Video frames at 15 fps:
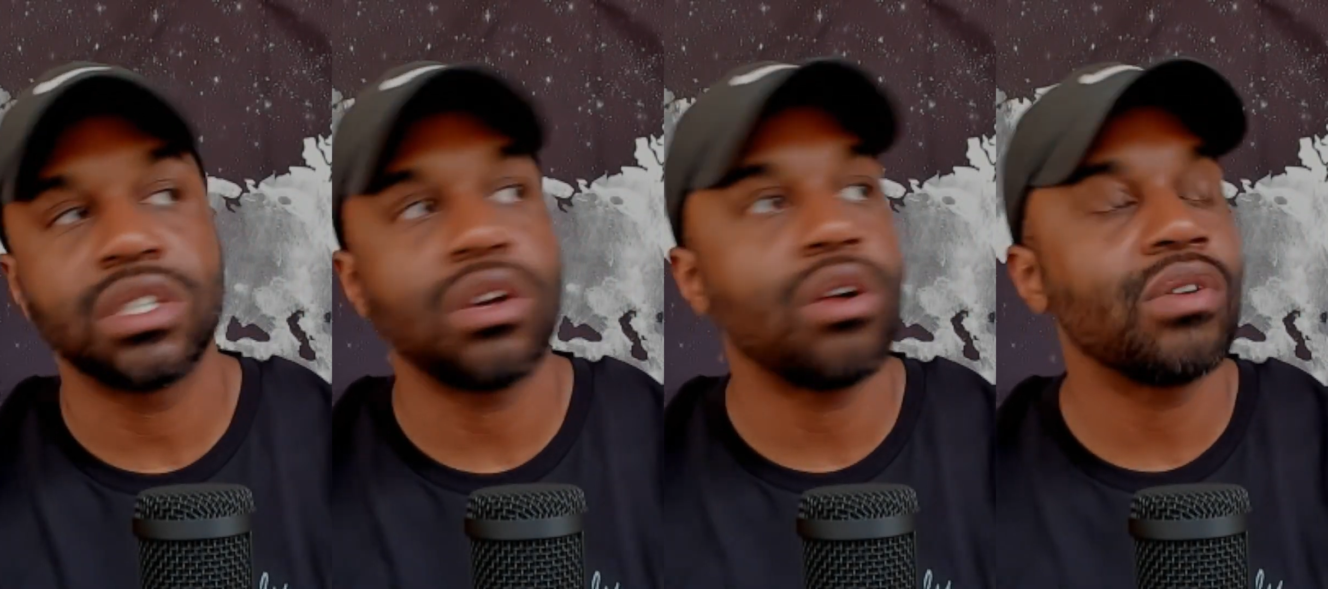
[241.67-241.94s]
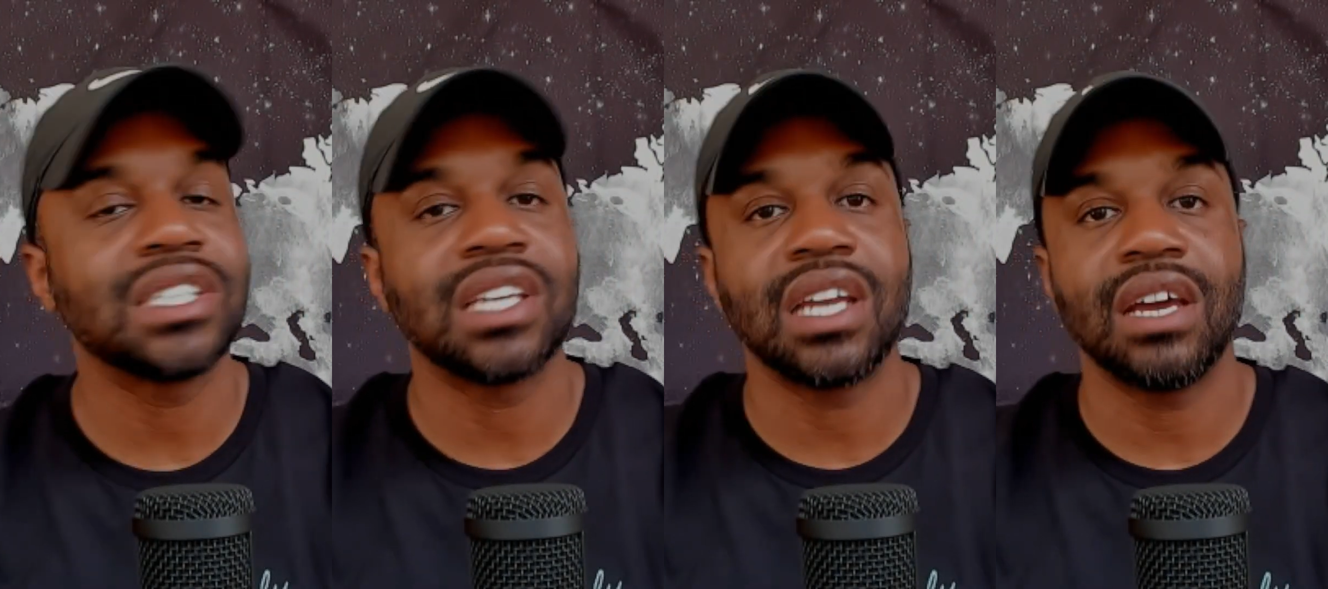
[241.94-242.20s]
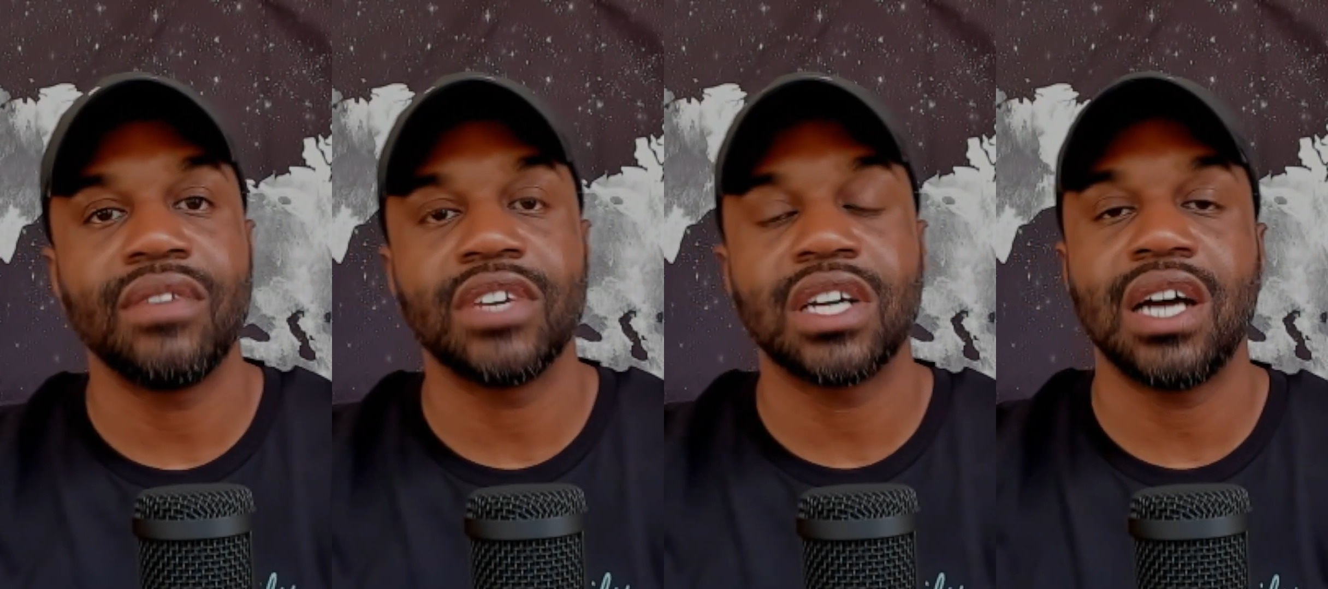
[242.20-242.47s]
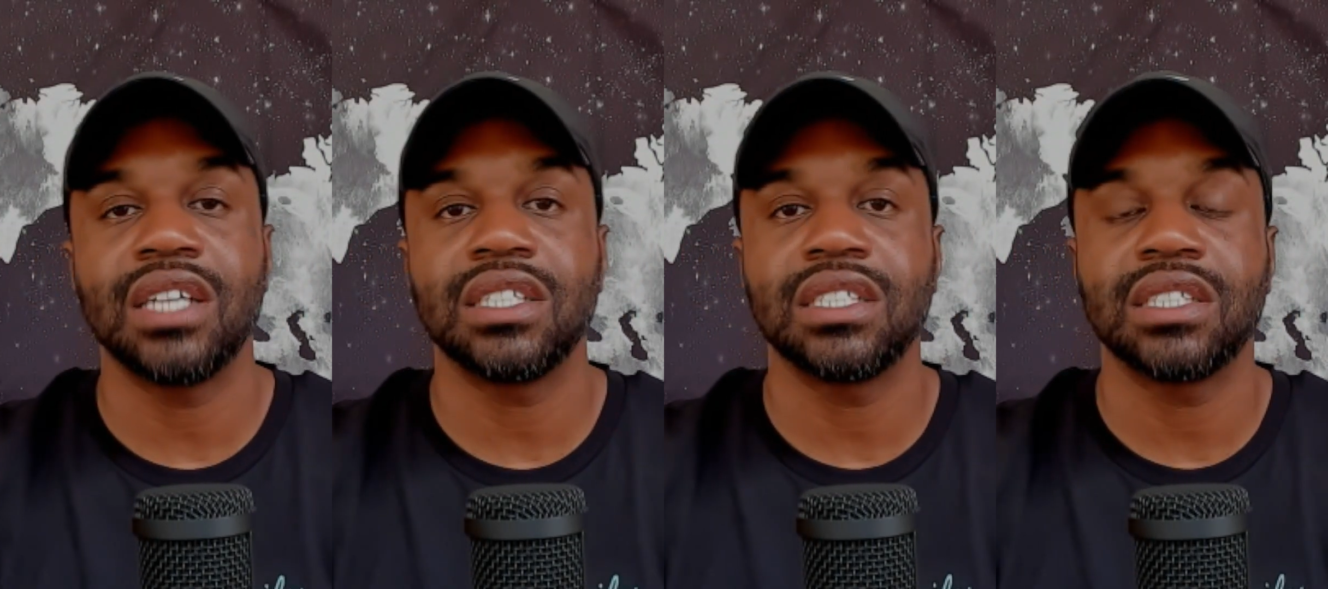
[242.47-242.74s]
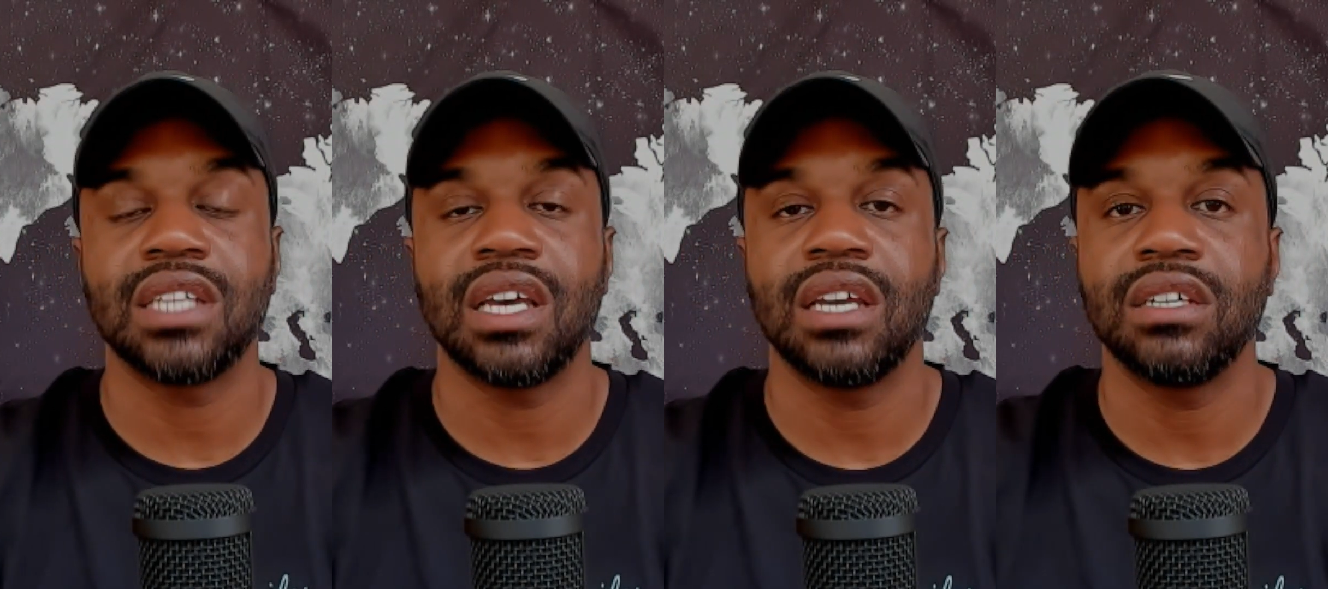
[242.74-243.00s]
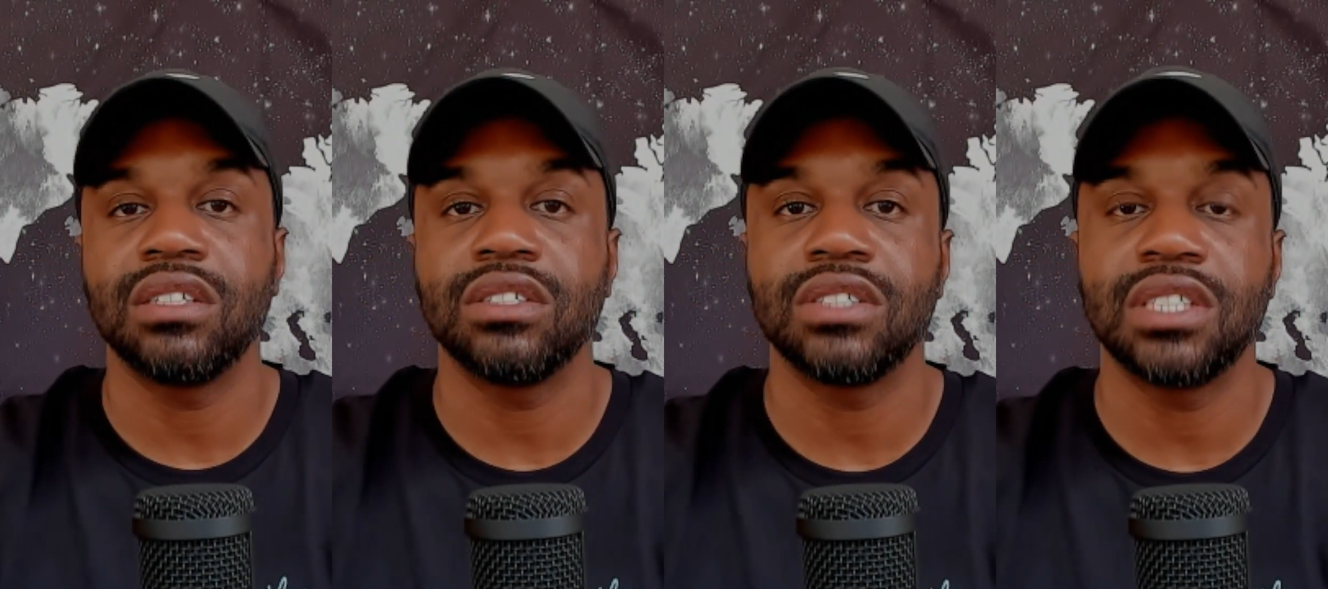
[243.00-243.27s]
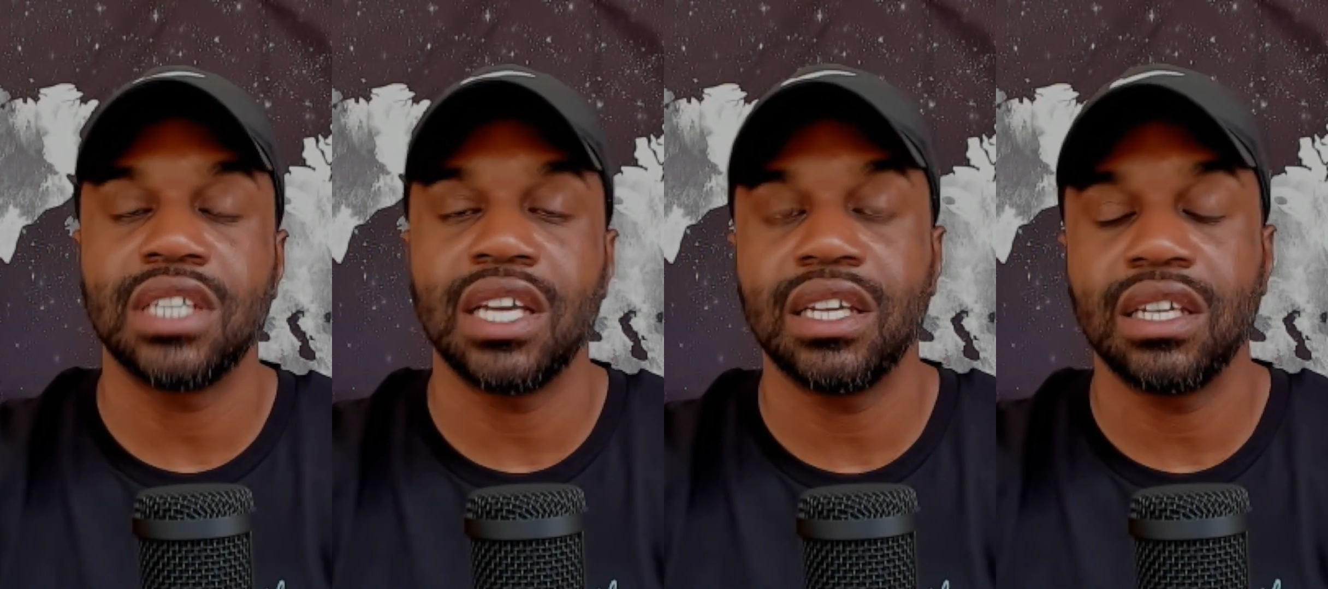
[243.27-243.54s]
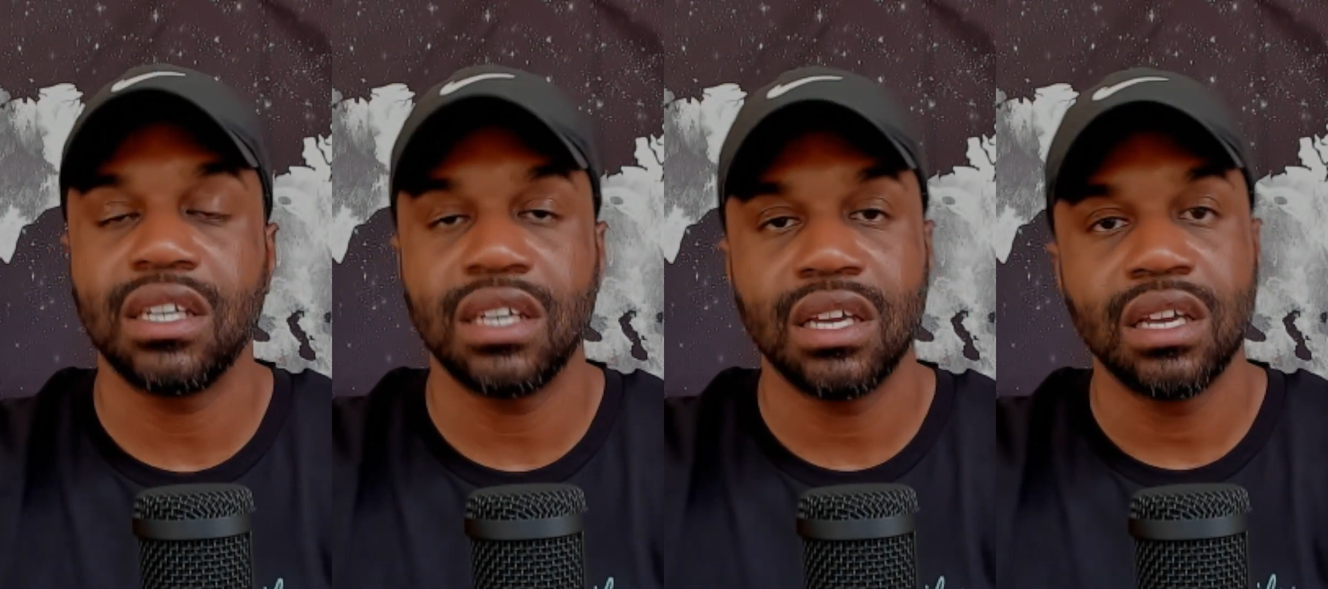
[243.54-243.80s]
you always gotta have a conscious side of
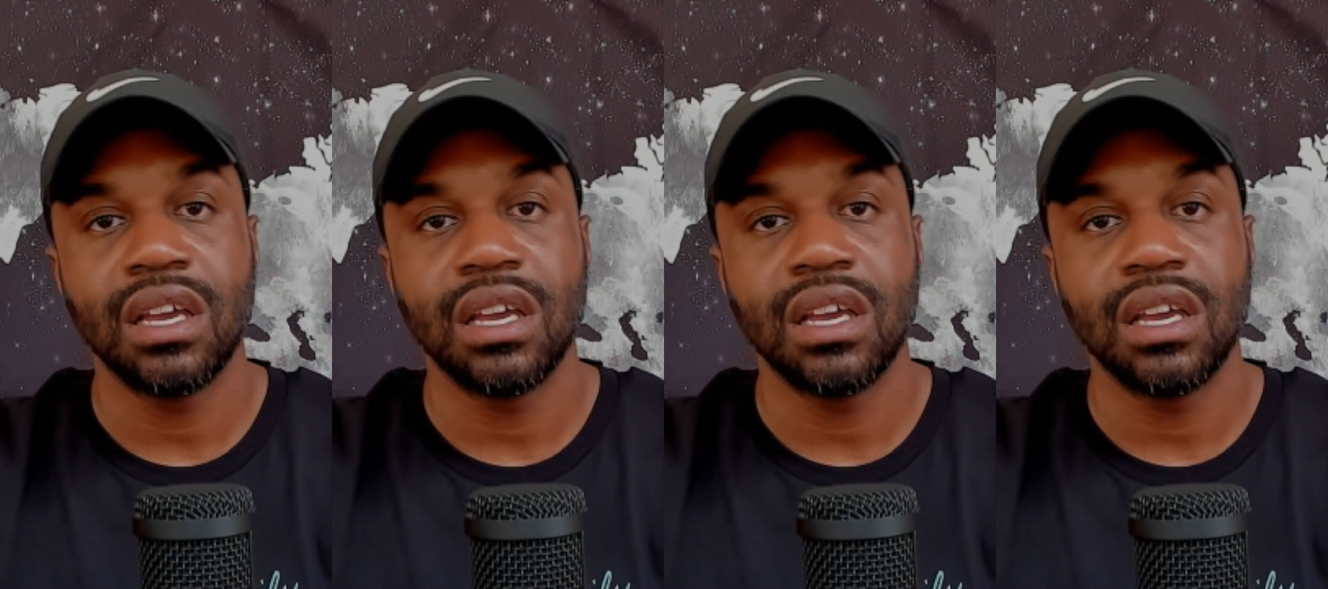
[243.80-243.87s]
understanding.